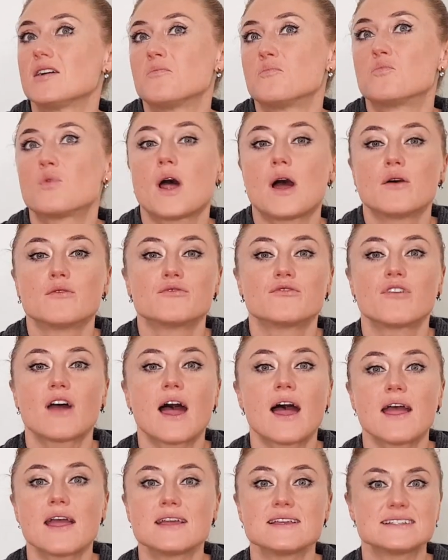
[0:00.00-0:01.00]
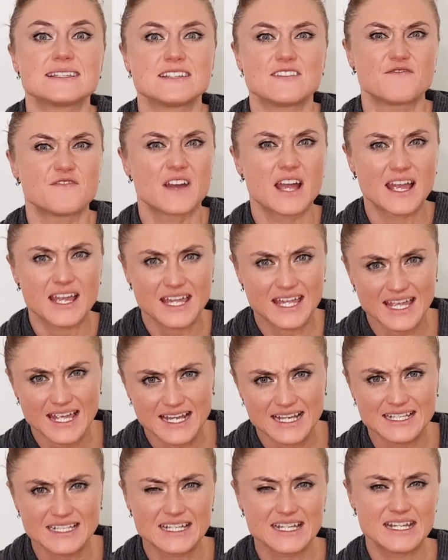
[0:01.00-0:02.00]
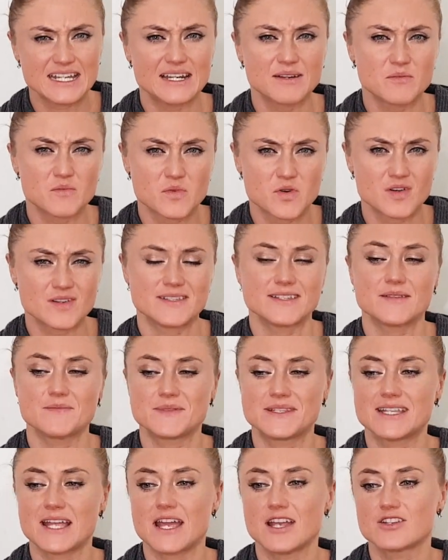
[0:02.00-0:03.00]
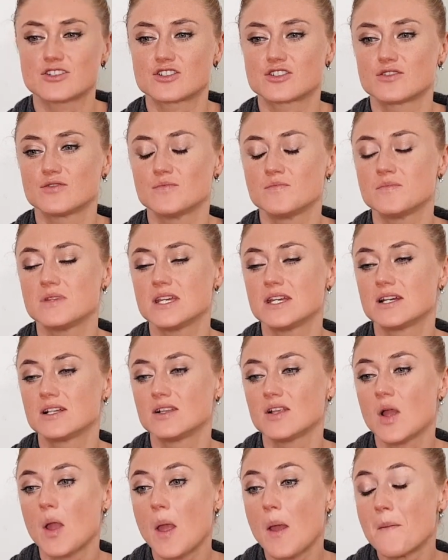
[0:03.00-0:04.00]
brown rice if I again need a more substantial meal.